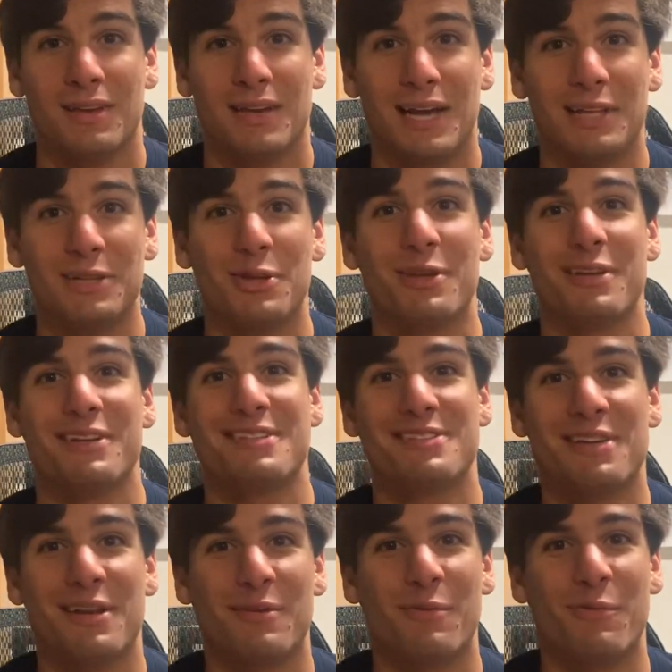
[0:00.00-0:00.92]
Hello, ladies
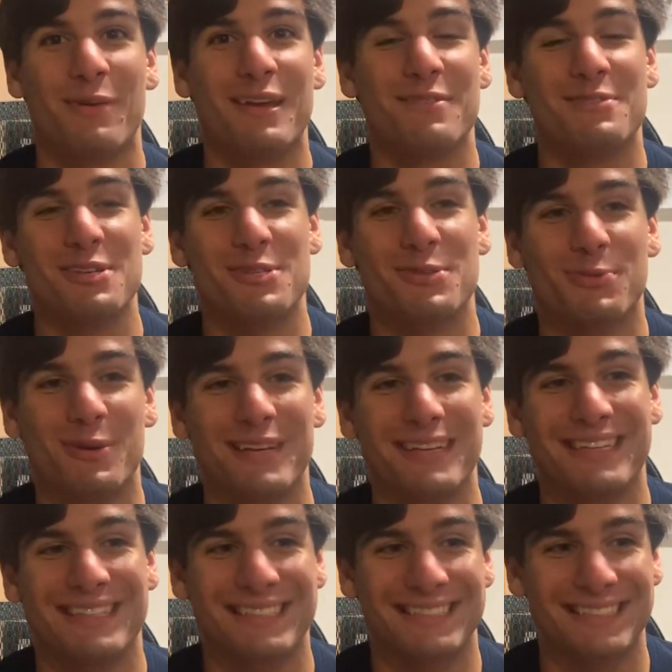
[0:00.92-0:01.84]
and gentlemen. We have just
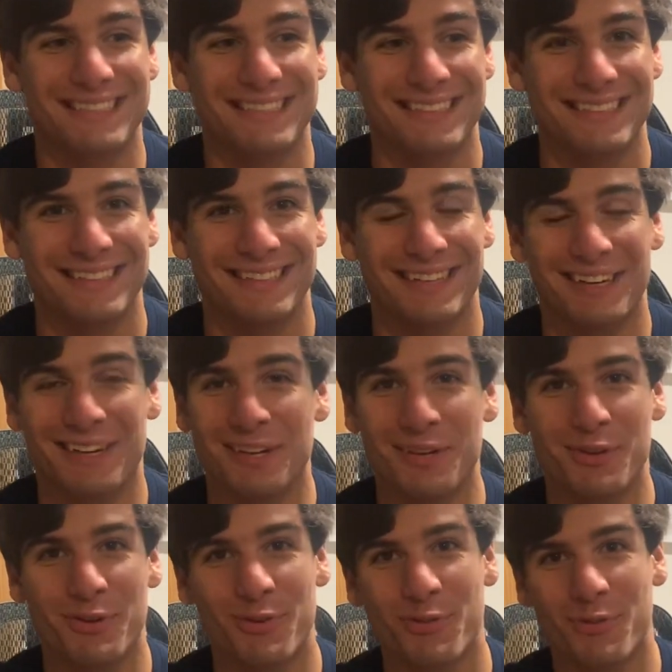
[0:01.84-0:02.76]
witnessed
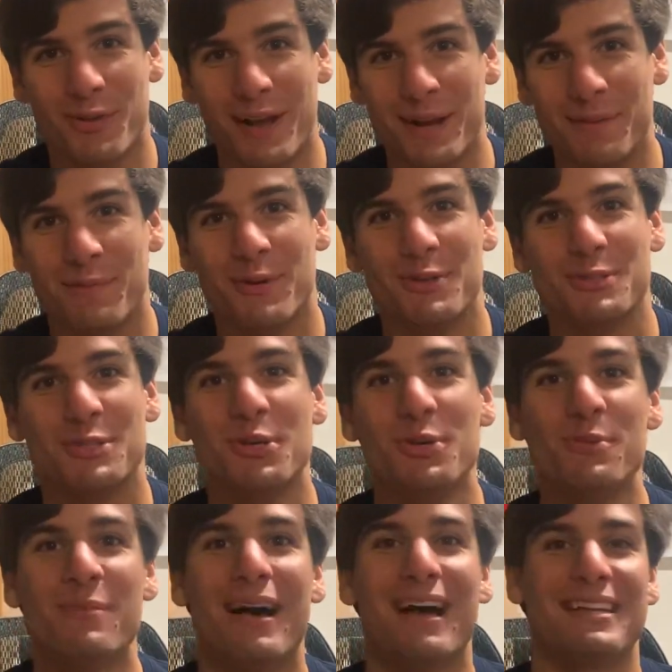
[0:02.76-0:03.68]
incredible
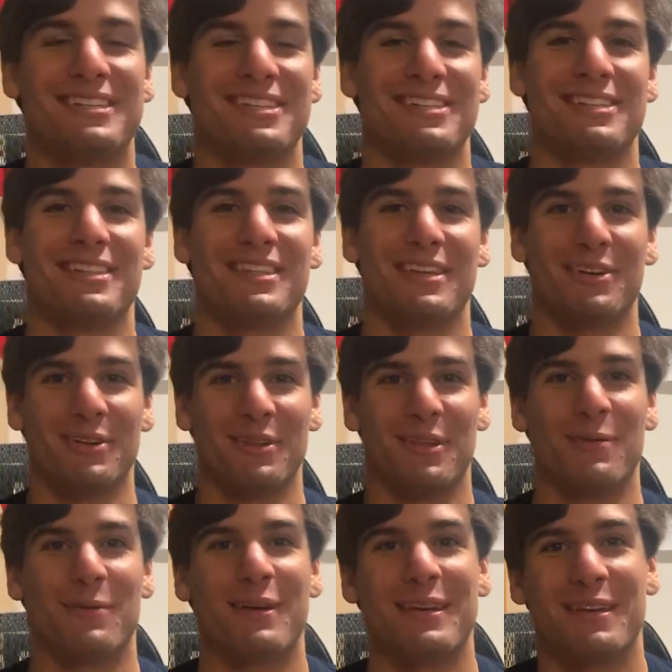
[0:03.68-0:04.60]
two matches in the
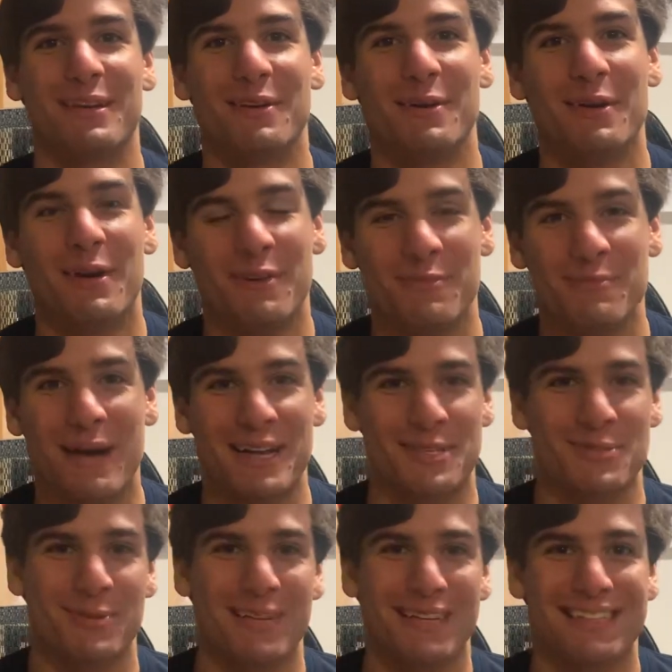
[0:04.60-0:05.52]
early window of
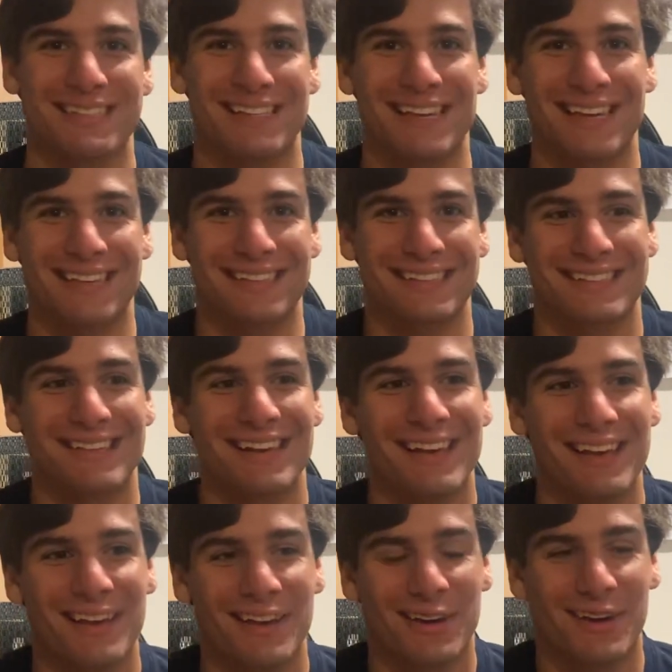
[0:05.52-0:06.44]
match week six.
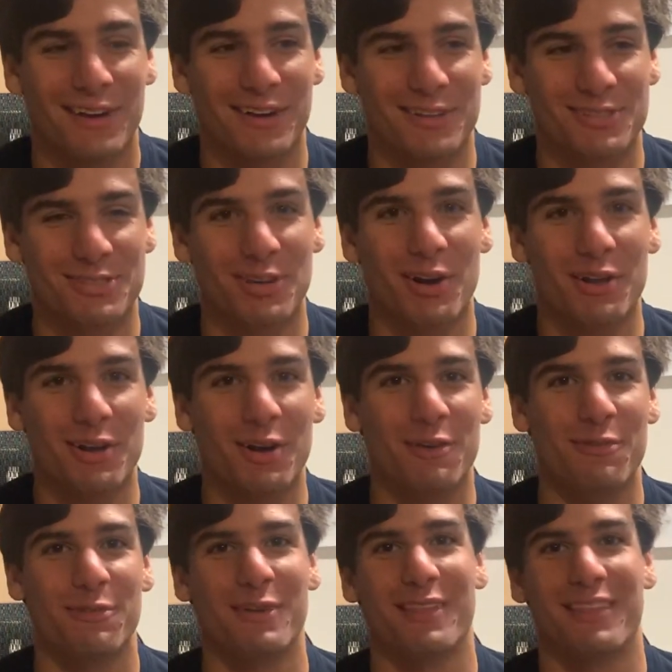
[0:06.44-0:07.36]
Uh, starting
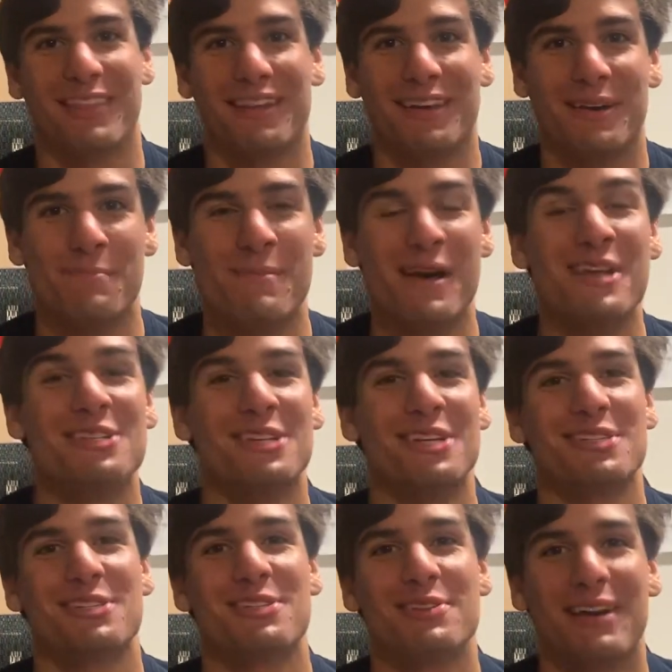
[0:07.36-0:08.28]
off with the
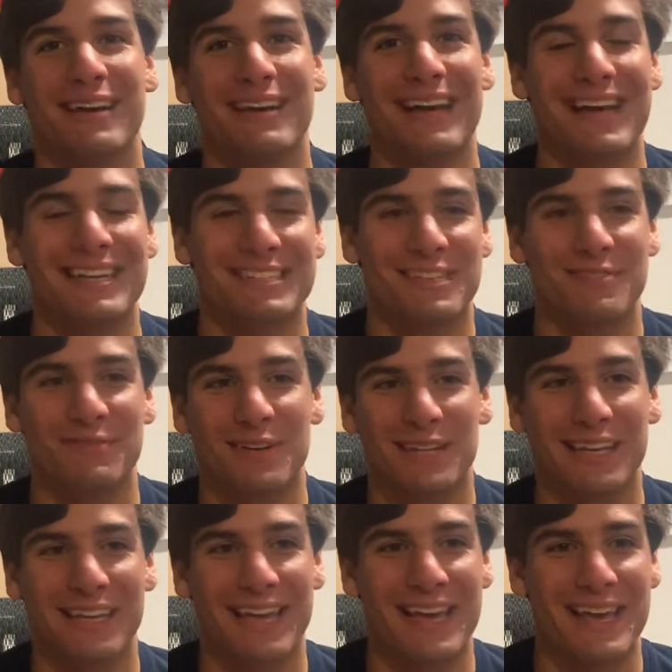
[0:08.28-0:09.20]
Manchester United Aston
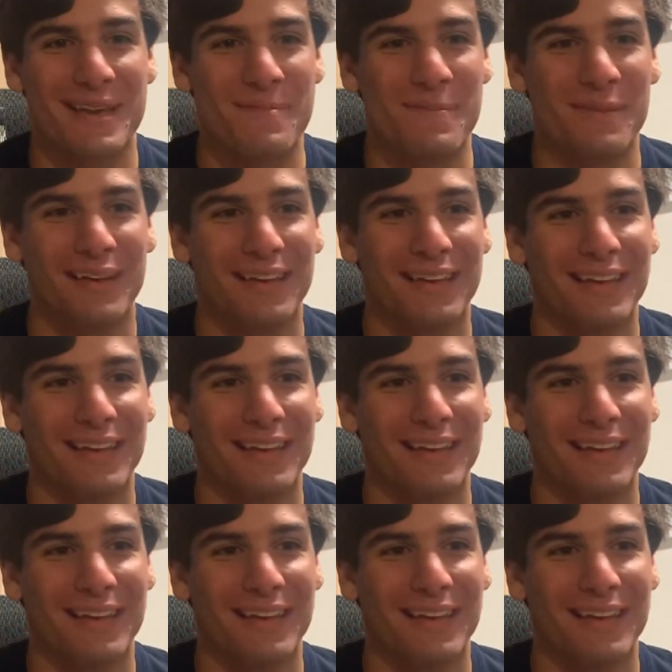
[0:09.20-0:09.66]
Villa game,